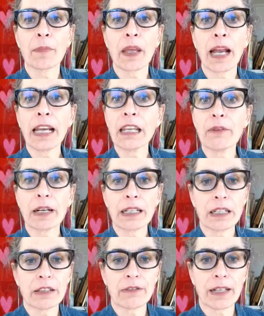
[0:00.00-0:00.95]

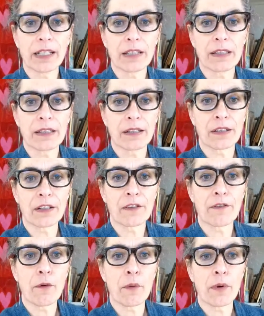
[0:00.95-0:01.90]
anyone who registers
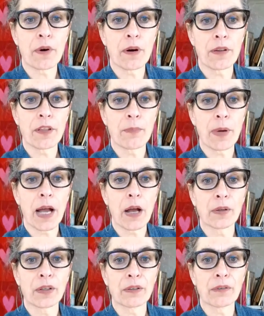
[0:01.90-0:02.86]
for the
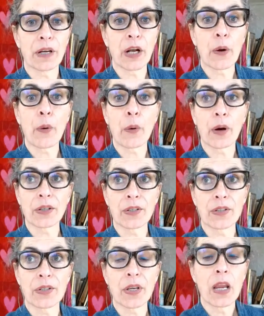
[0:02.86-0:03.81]
Potholder Rug
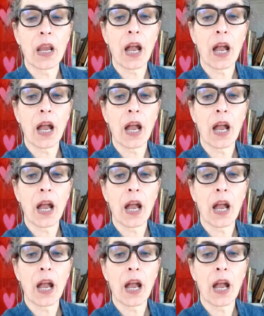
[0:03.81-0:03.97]
course.